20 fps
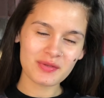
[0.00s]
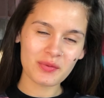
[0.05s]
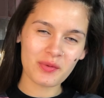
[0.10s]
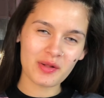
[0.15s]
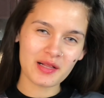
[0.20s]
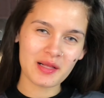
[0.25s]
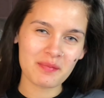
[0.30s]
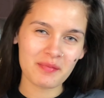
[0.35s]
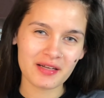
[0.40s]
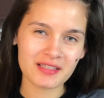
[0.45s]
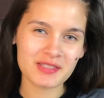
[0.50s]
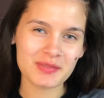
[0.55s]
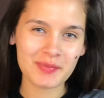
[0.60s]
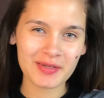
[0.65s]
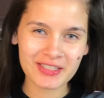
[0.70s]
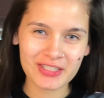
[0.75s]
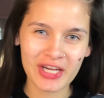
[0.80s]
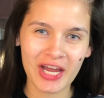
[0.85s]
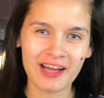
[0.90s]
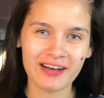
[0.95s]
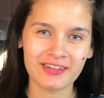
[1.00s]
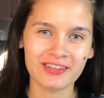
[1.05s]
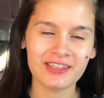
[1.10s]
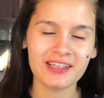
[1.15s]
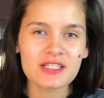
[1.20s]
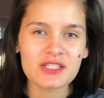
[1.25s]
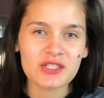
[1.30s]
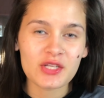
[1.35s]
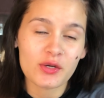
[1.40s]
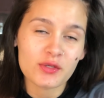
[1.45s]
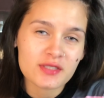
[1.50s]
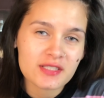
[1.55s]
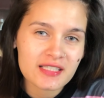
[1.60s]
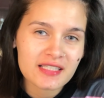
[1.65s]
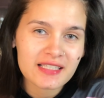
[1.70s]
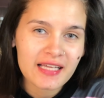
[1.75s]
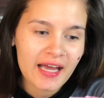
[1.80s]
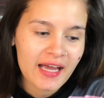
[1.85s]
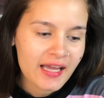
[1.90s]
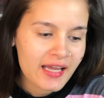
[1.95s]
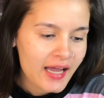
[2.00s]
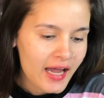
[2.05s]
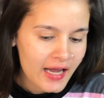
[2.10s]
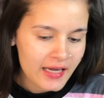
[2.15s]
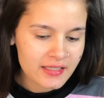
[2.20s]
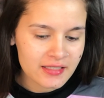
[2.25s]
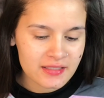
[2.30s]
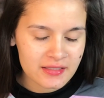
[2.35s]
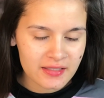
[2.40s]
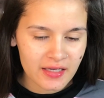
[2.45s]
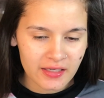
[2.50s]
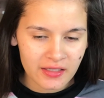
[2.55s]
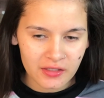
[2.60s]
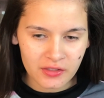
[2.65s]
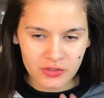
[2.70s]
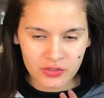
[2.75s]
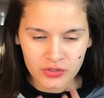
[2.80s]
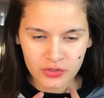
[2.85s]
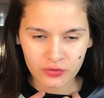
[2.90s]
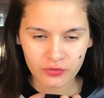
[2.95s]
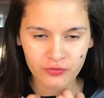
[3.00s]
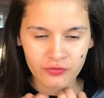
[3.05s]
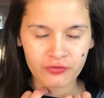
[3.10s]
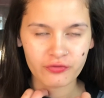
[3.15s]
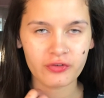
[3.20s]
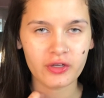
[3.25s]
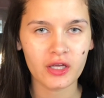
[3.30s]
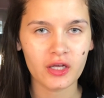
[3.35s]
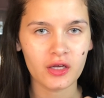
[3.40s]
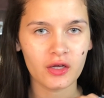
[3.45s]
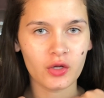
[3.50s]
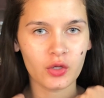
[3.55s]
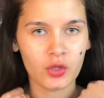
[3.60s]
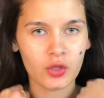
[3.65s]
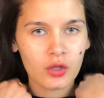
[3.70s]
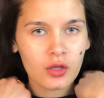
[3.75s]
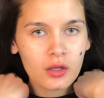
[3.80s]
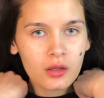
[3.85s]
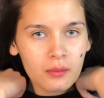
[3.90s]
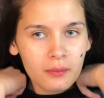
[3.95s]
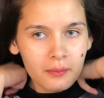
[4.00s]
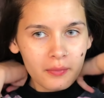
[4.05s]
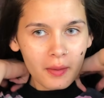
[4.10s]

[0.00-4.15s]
welcome back to my channel. So today I decided to film